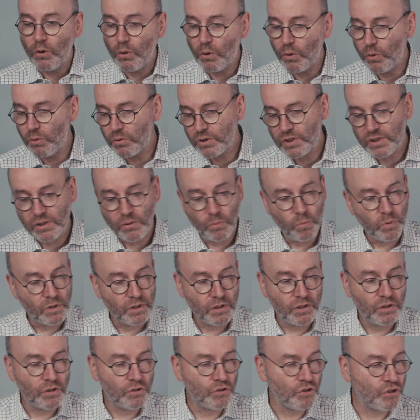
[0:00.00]
Also, one
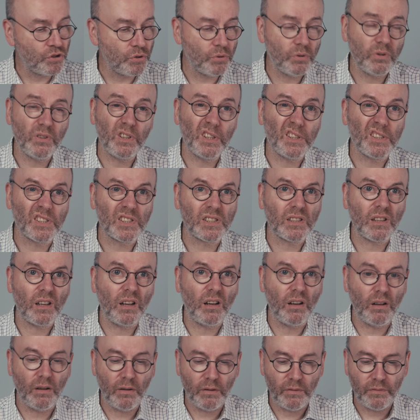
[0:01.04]
of the joys
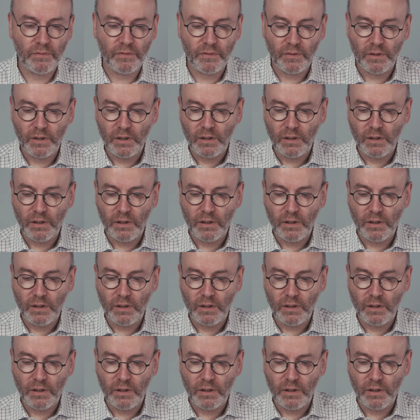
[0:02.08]
of